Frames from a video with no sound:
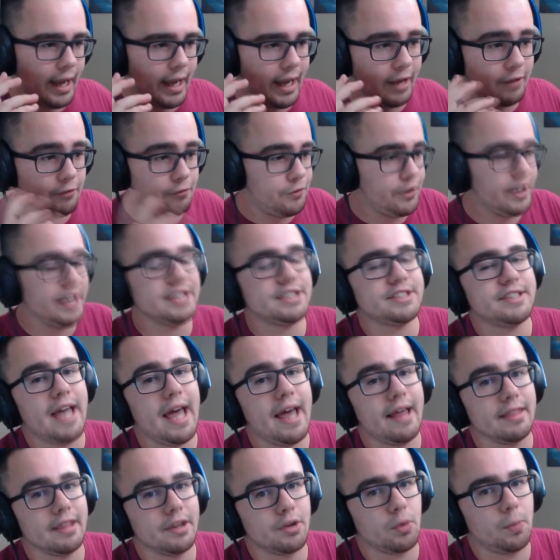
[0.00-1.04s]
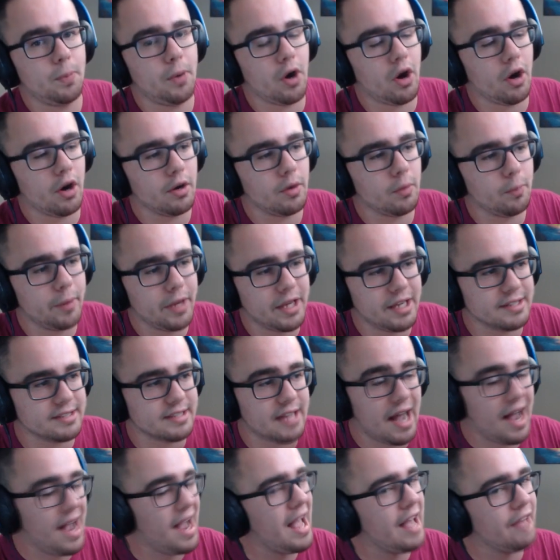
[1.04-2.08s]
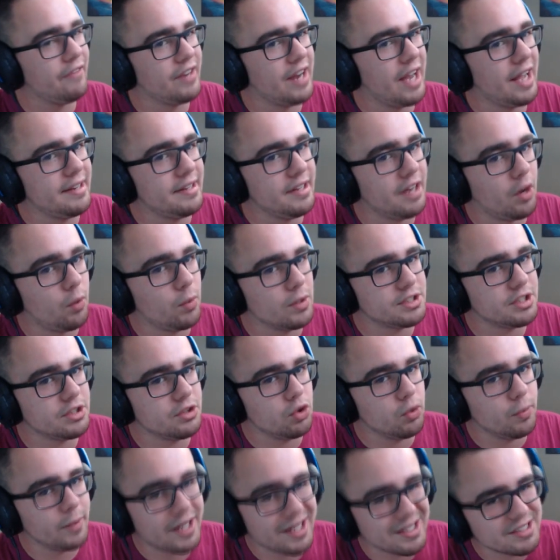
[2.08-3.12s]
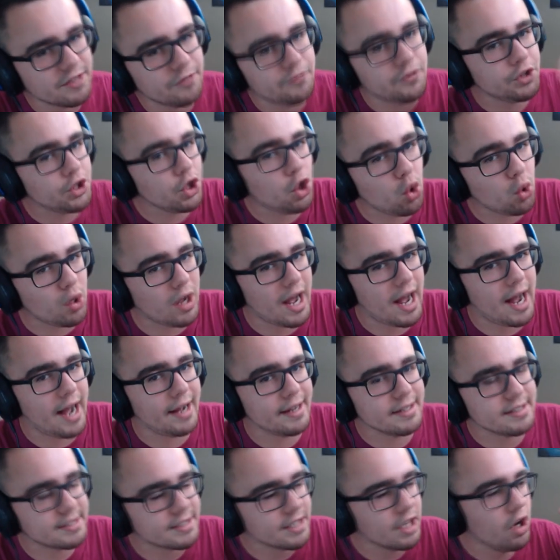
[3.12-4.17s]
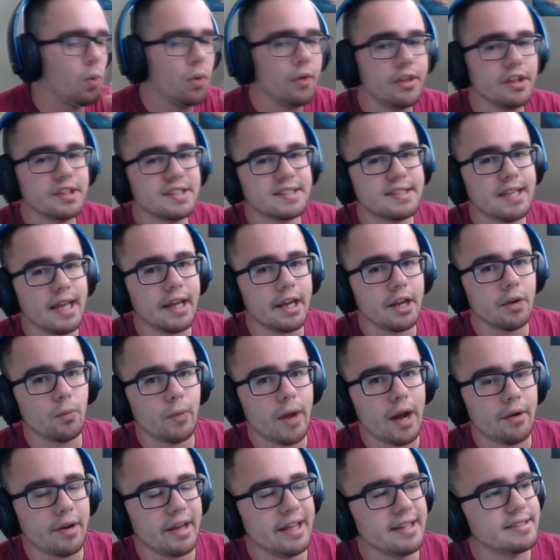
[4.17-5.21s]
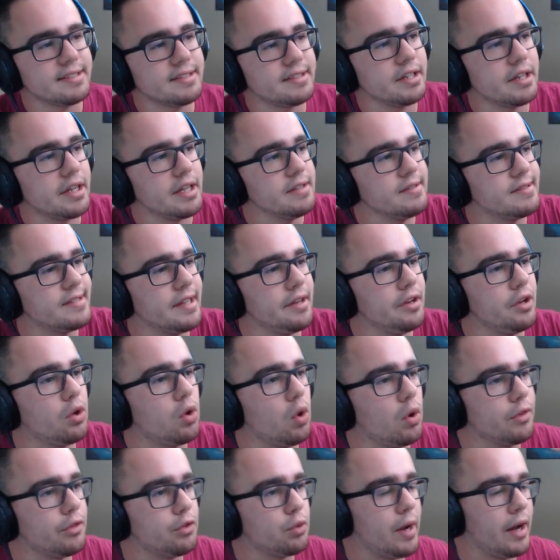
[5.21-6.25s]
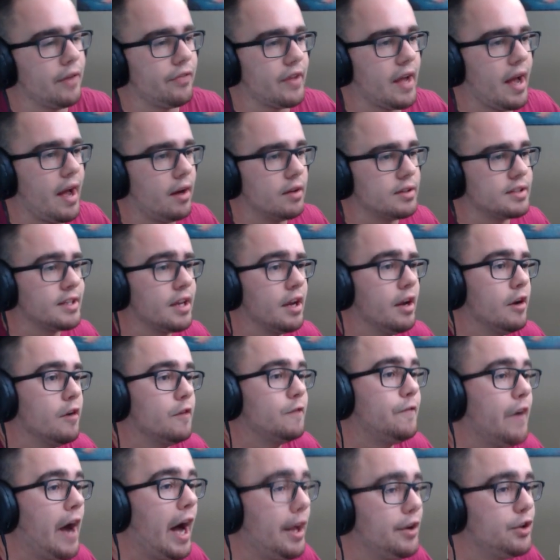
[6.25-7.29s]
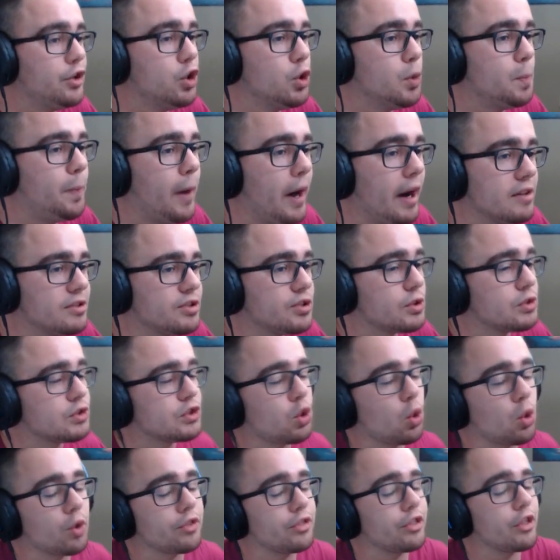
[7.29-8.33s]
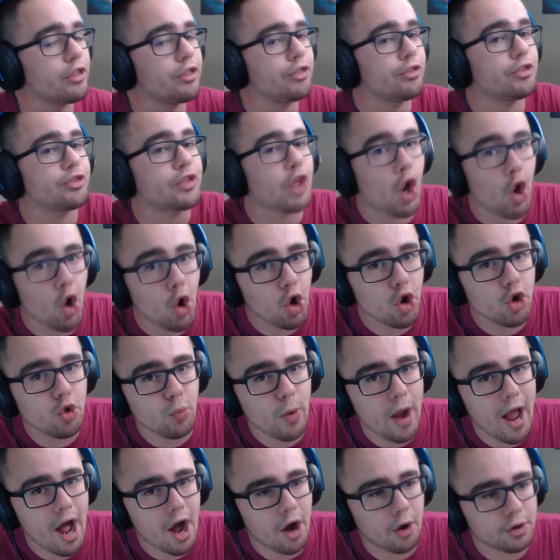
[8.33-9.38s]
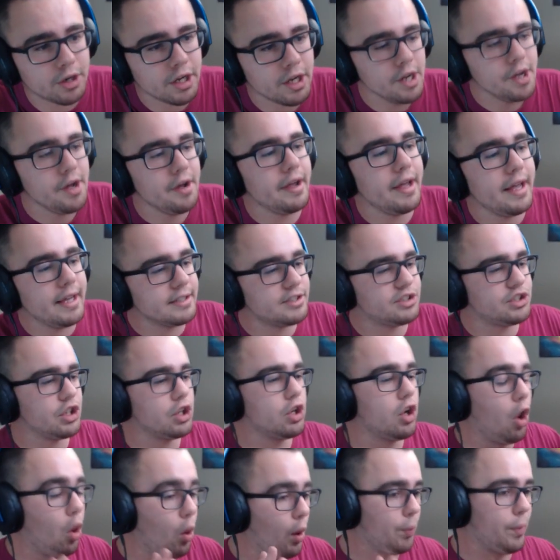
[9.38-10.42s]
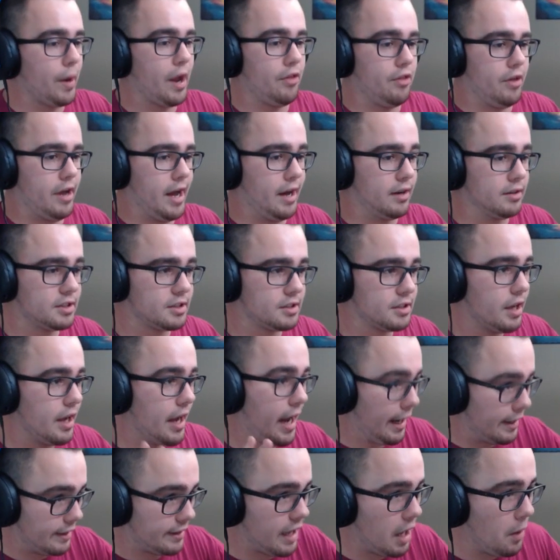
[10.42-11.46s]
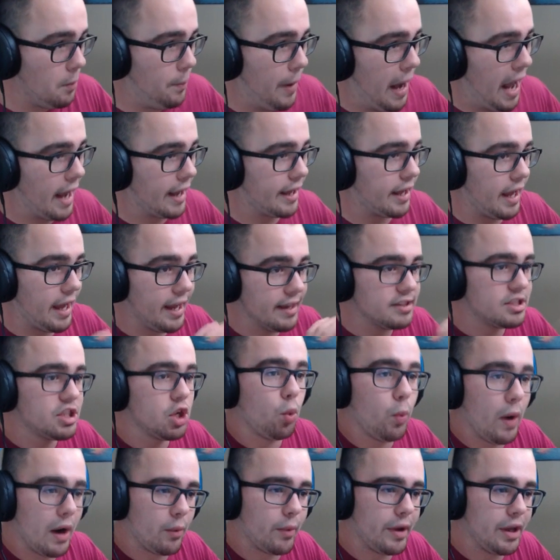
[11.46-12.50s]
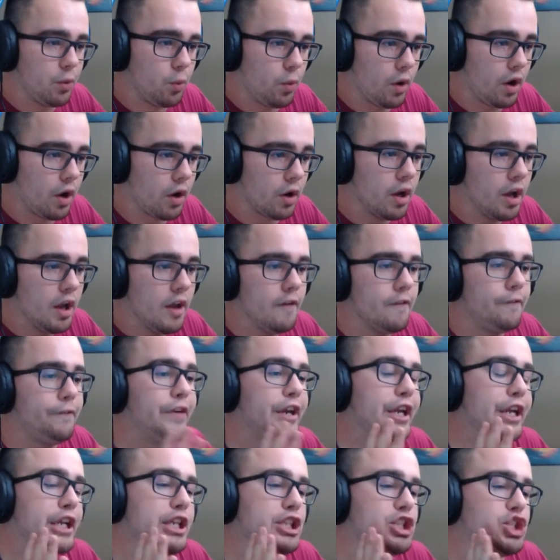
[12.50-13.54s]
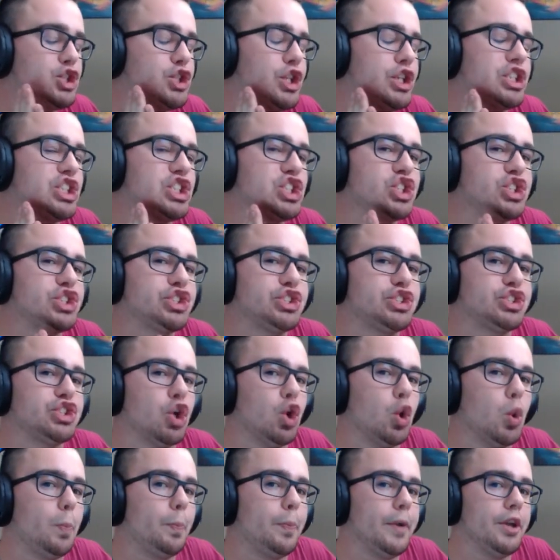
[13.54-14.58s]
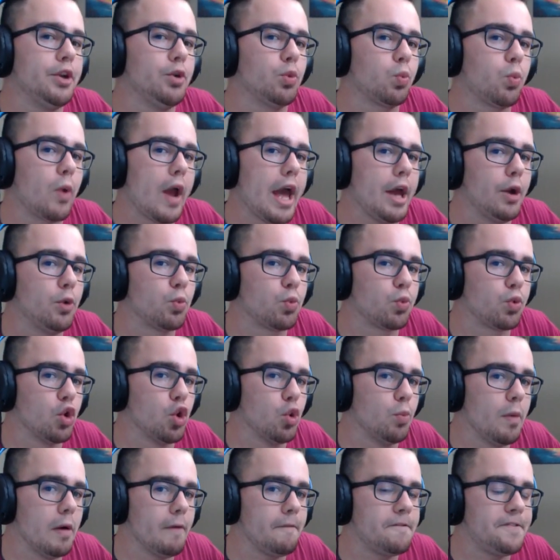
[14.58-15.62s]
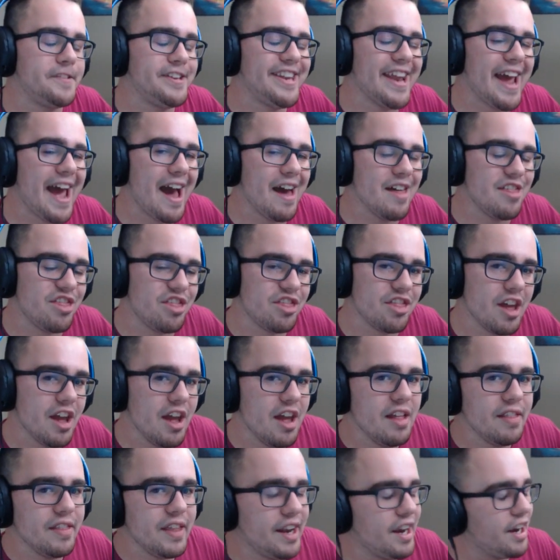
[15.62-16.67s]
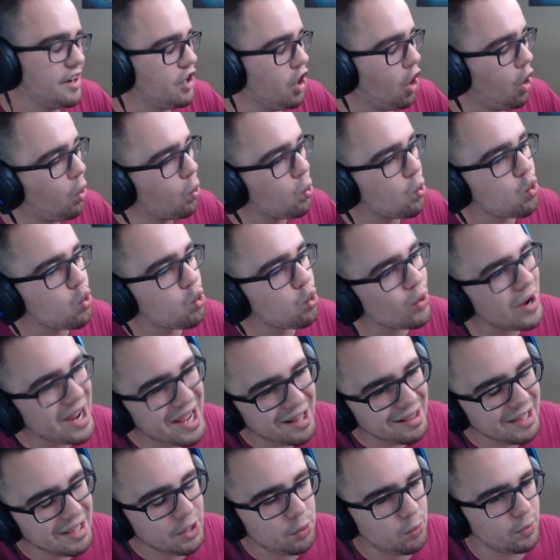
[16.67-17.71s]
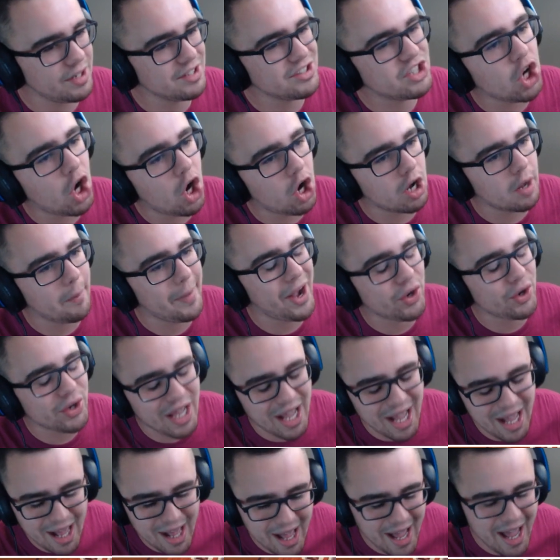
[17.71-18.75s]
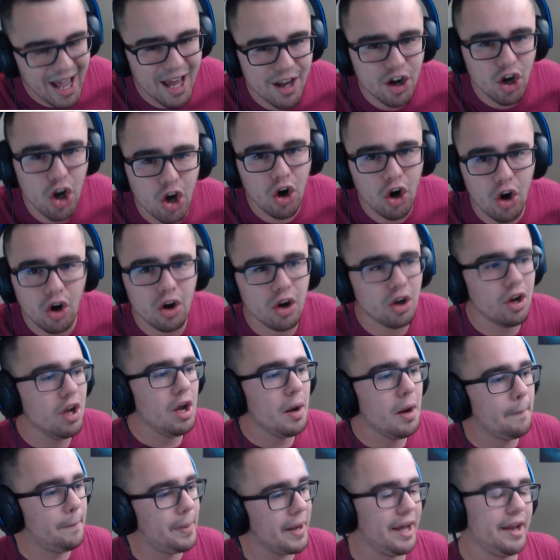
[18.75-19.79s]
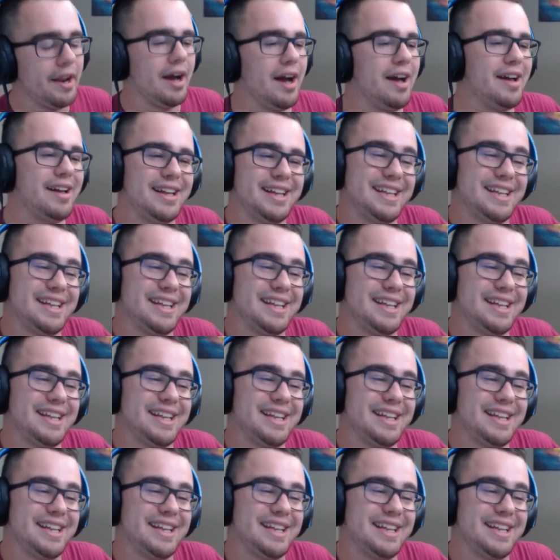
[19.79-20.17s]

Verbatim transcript: and finish that little part, because I have an idea on what to do because of you guys. Or the second route is to continue going throughout the house, find new puzzles, or the third route is to go around the house and get back into where we were, finish the stupid red room of death that I don't really want to talk about at all, but